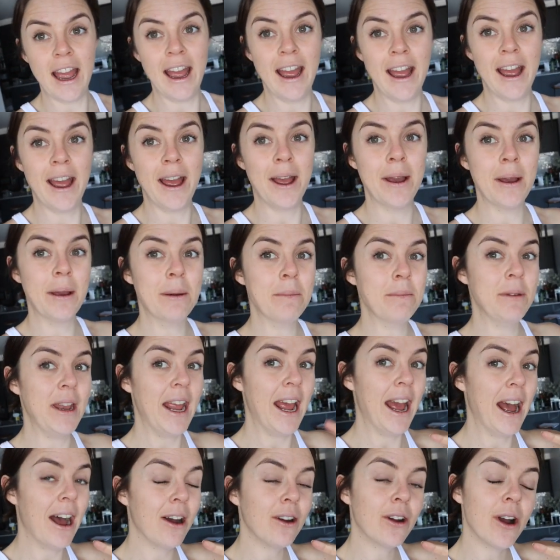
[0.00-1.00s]
am
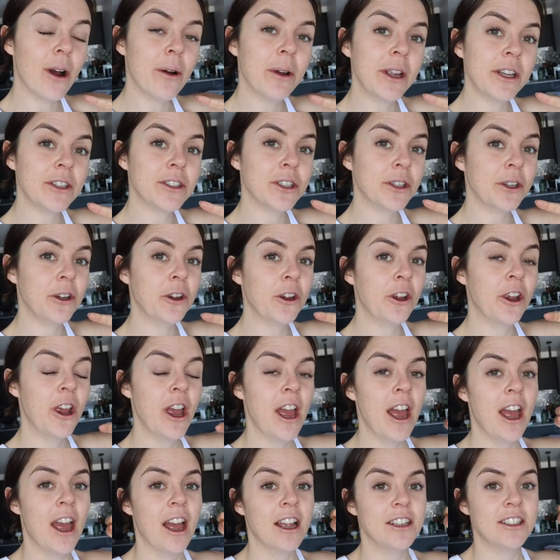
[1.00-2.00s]
now going to
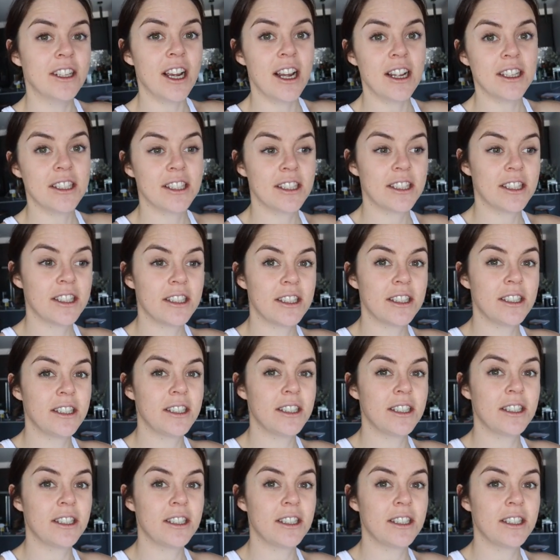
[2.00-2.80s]
just